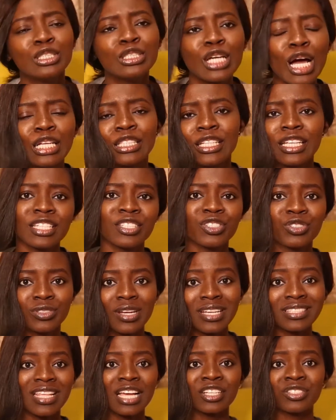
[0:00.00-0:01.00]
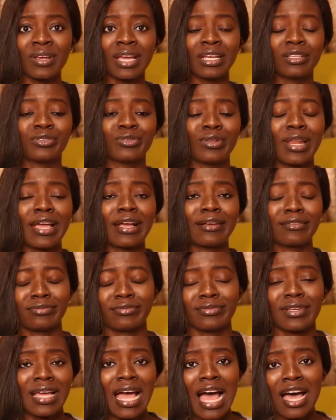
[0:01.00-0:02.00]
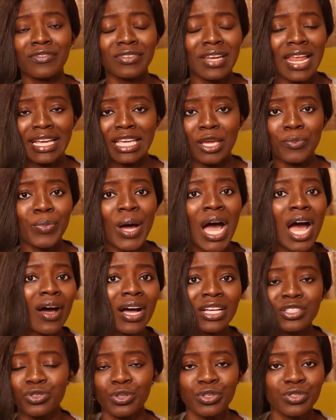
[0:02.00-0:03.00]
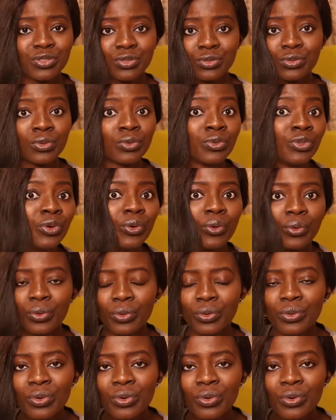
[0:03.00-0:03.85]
And then start trying to like have like a power tussle. No.